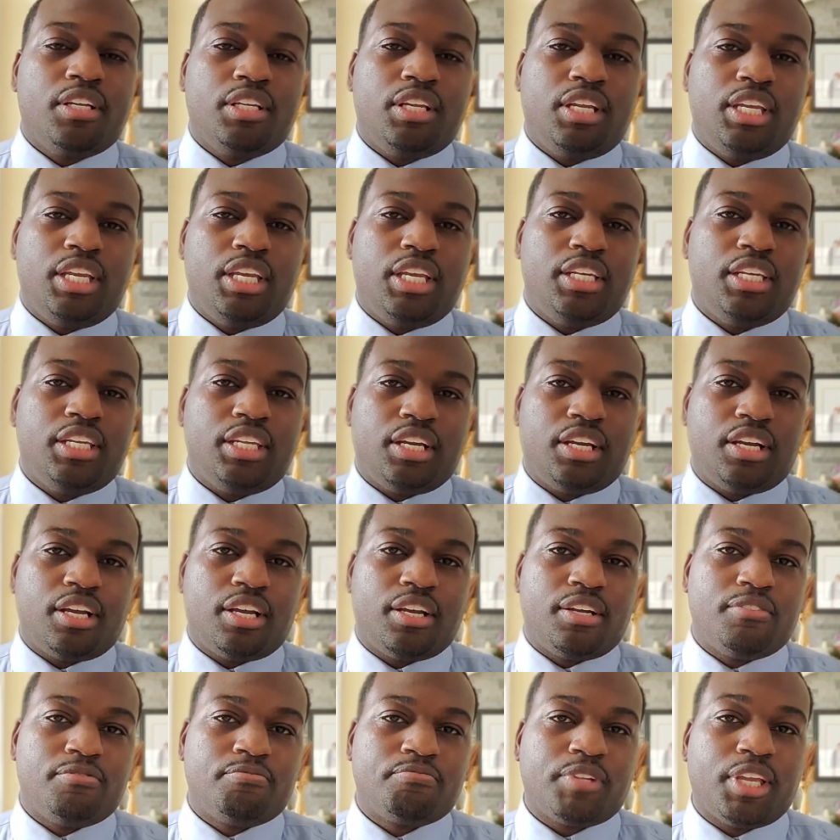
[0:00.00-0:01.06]
in
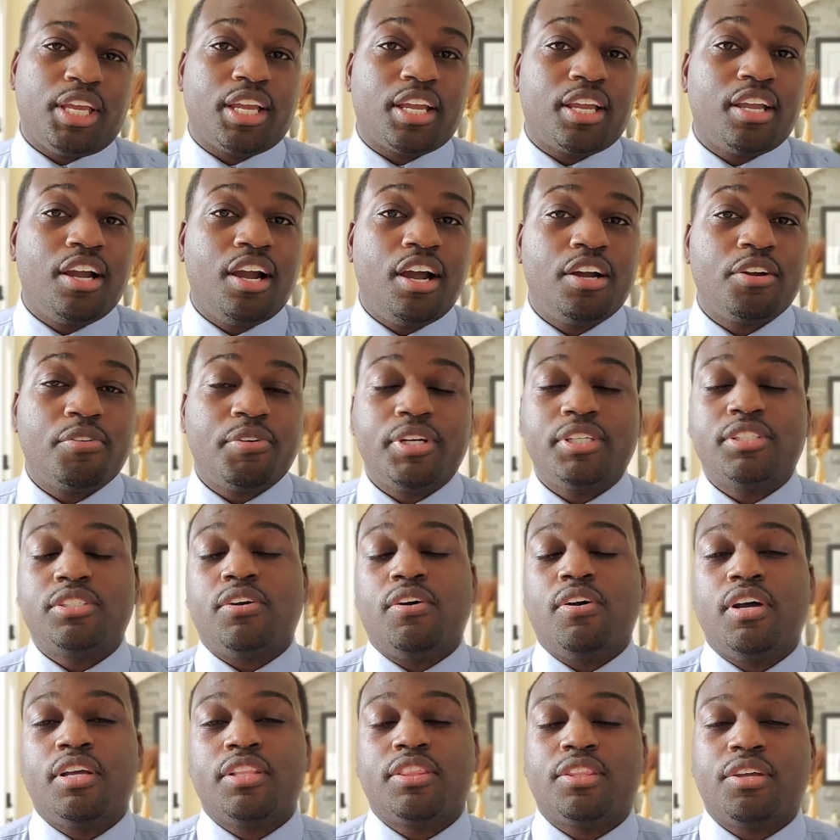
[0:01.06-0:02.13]
Congress
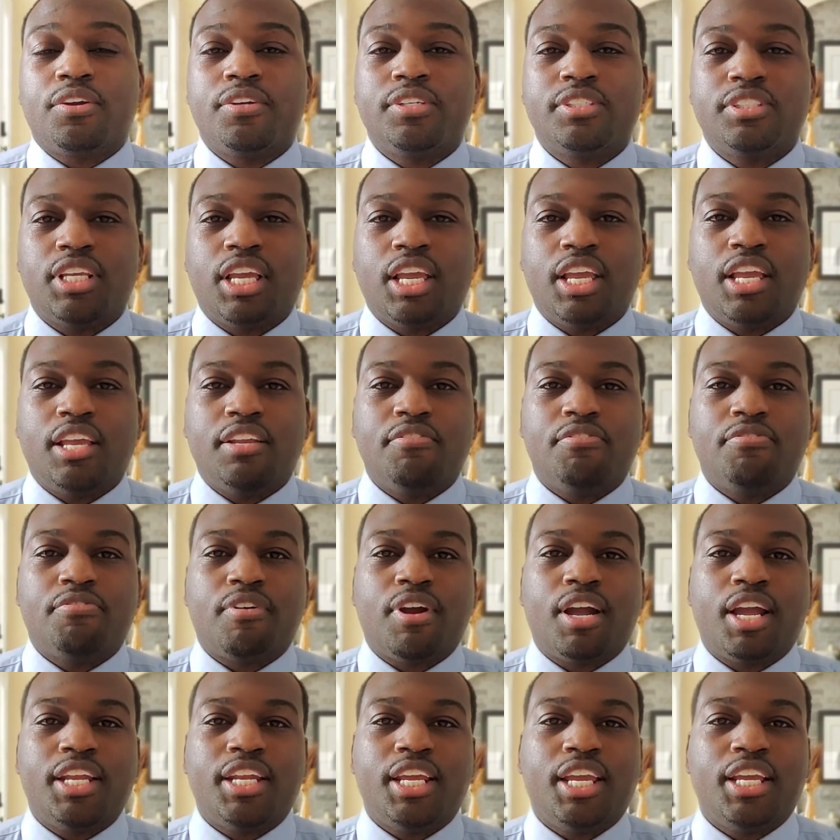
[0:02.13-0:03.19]
on Thursday and
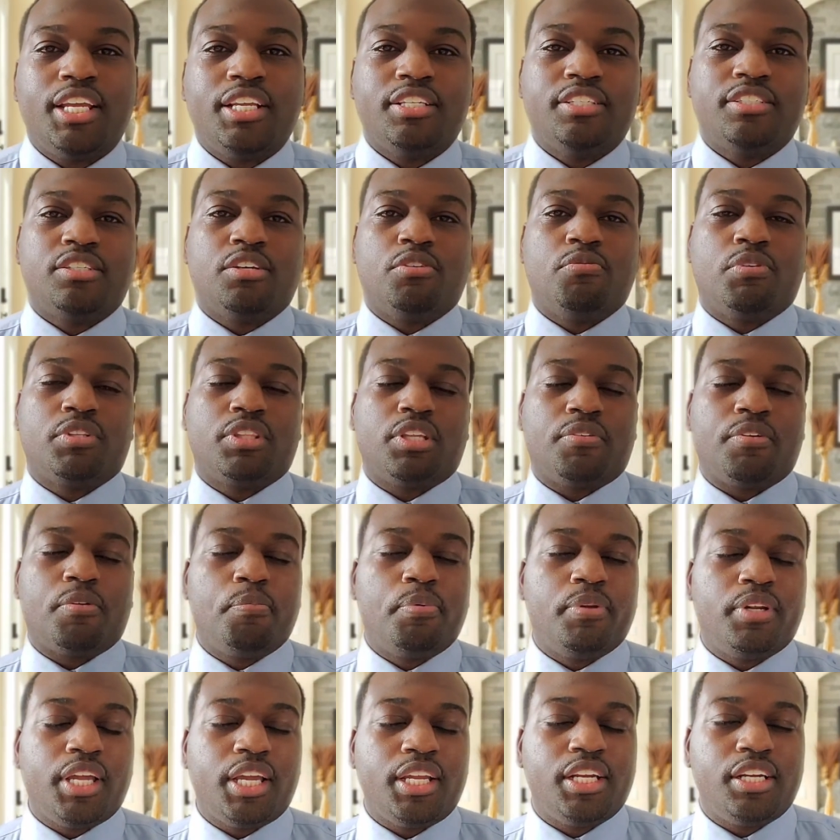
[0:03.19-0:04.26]
Friday. So what they were
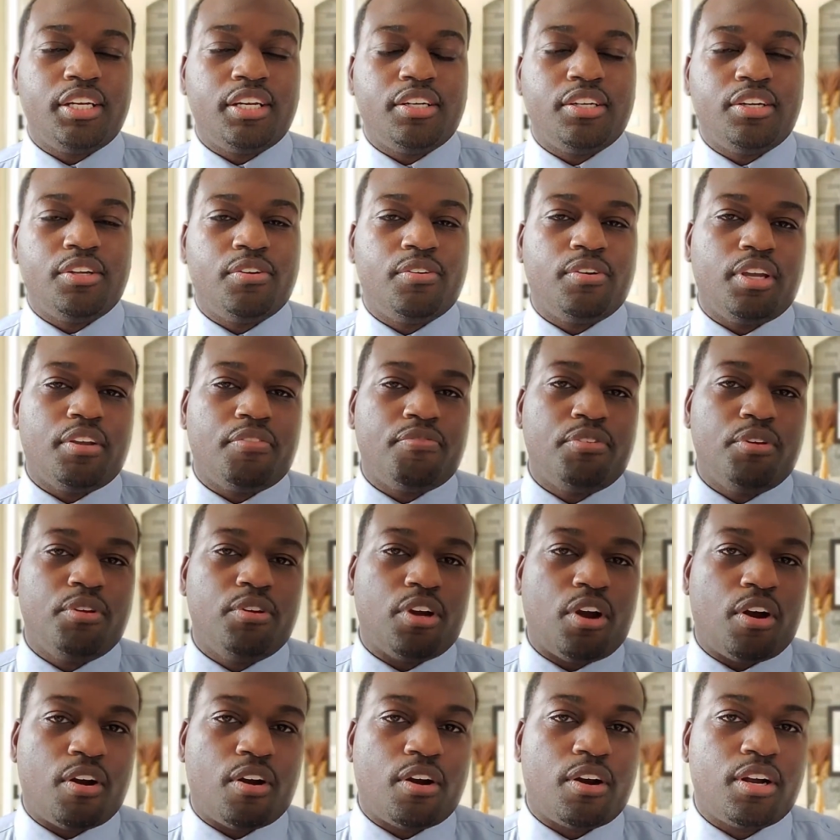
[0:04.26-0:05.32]
planning to do, if
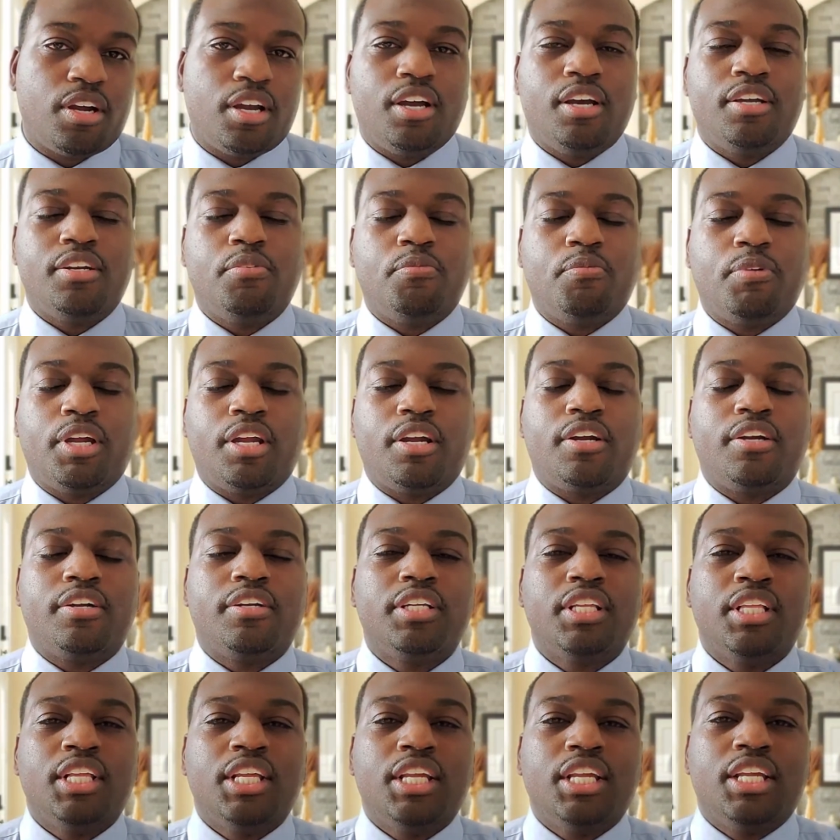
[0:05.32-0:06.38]
you are unaware,
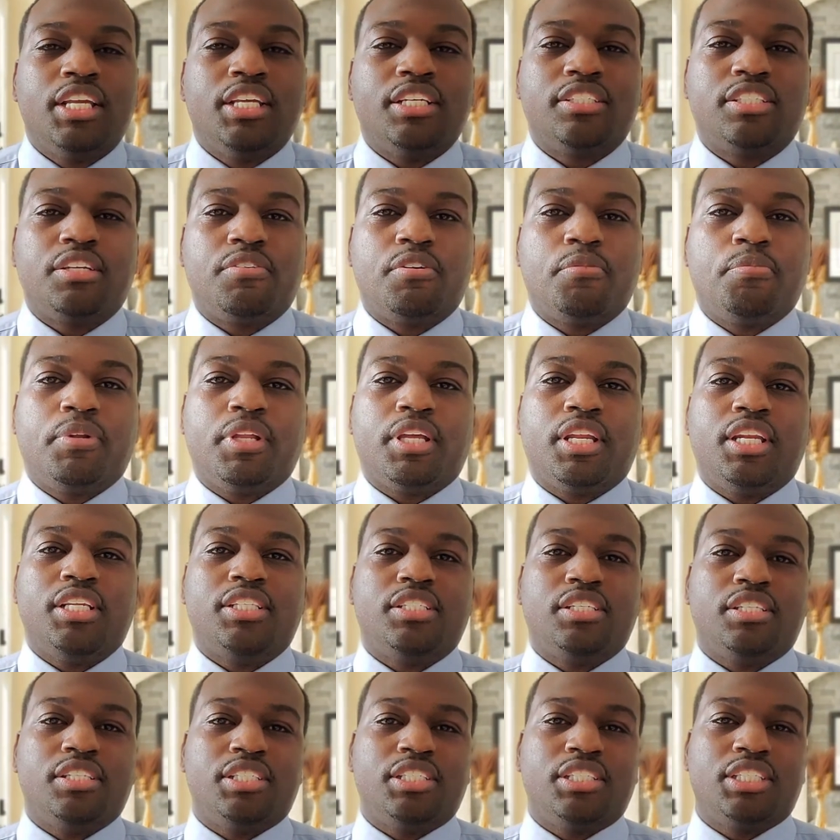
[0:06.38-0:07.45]
is they were planning
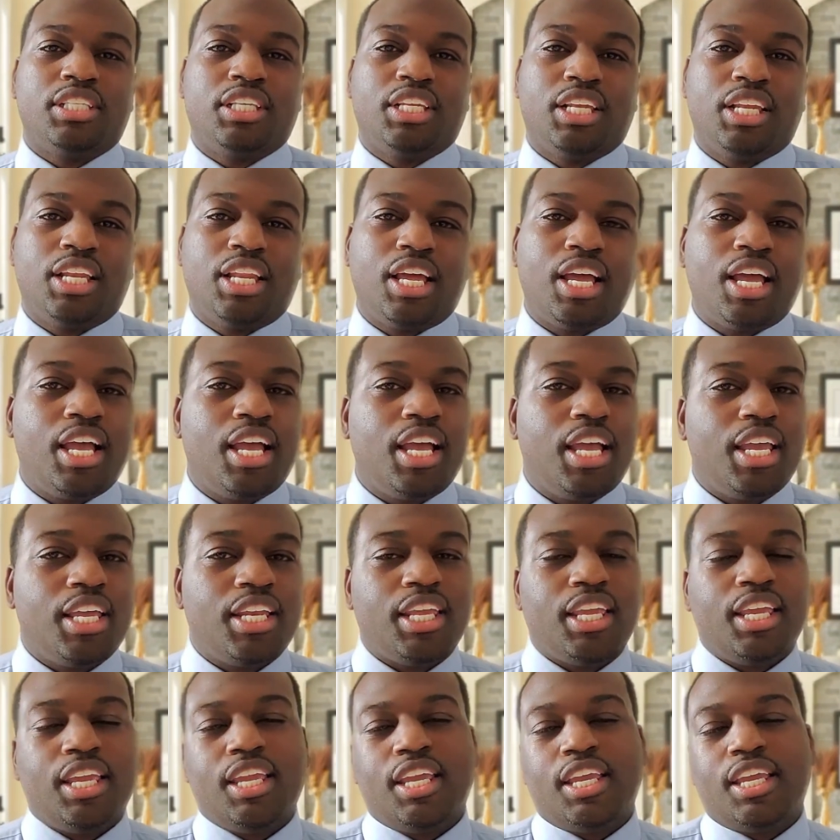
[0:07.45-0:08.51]
to slide
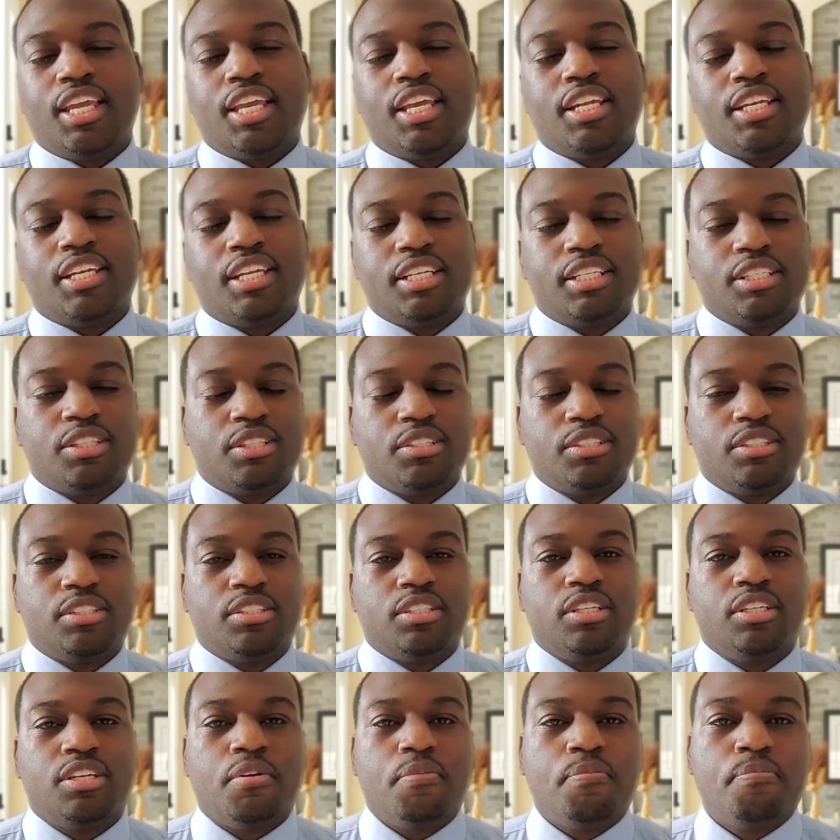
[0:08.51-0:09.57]
in
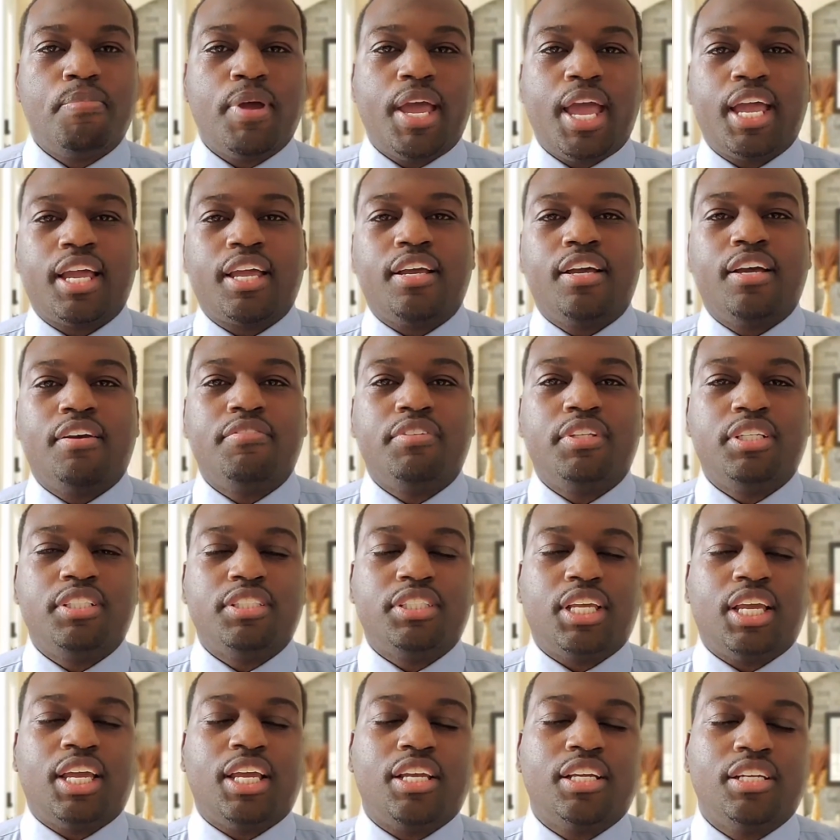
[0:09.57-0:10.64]
to the back of
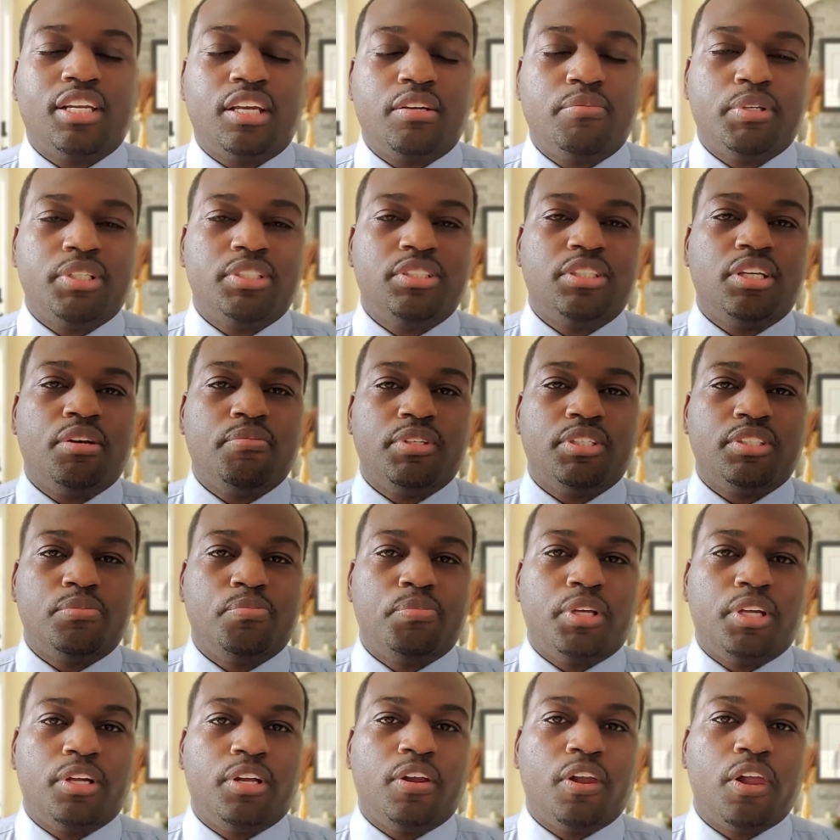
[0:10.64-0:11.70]
this economic stimulus
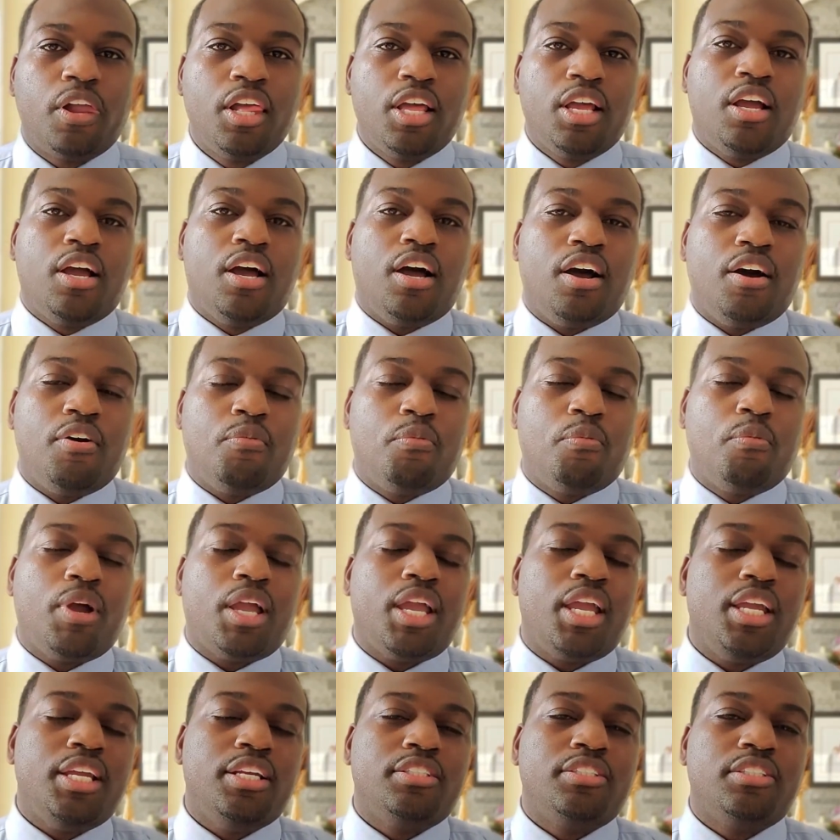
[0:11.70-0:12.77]
bill a
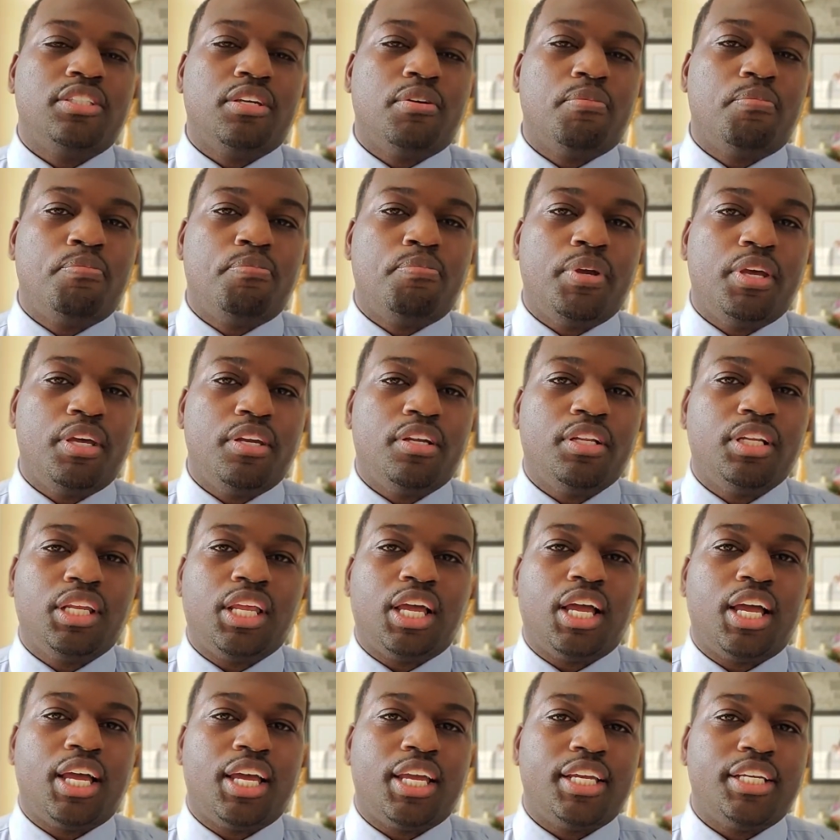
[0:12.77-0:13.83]
way to
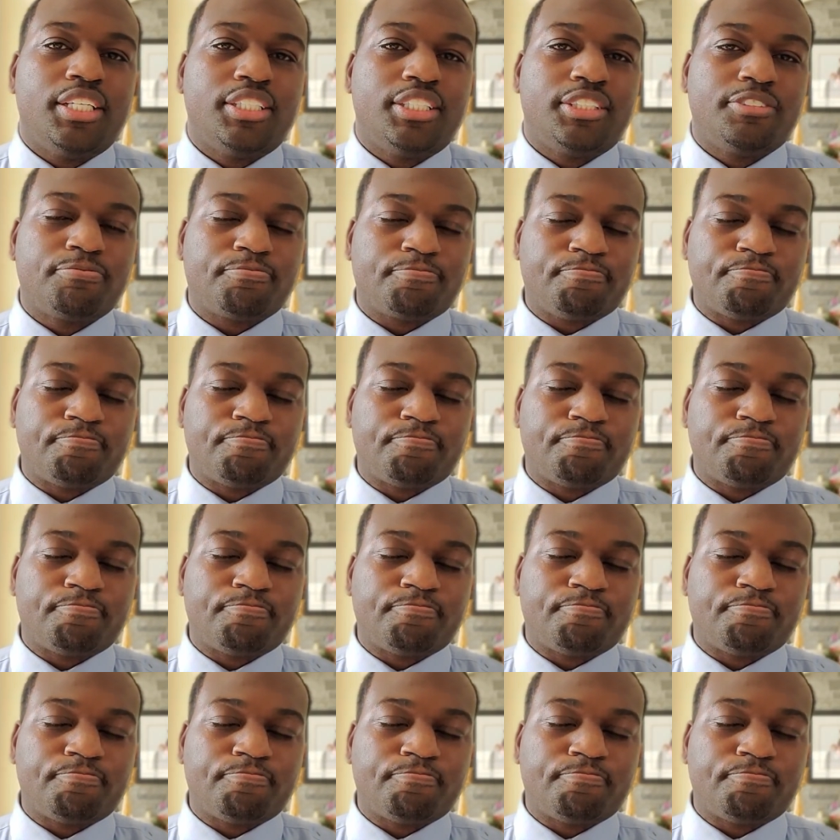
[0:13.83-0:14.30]
penalize